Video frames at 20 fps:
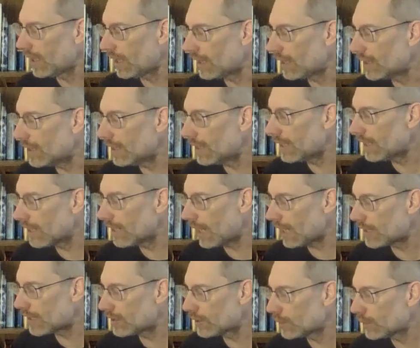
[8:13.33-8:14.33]
Indeed,
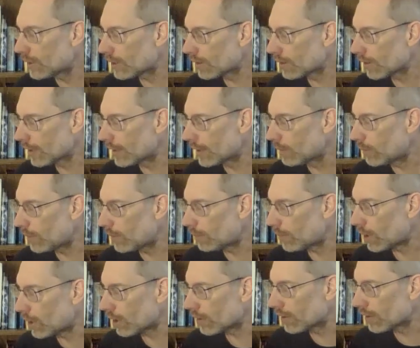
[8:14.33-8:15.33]
I do agree with
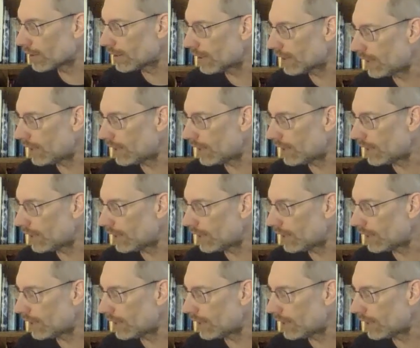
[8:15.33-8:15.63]
Margaret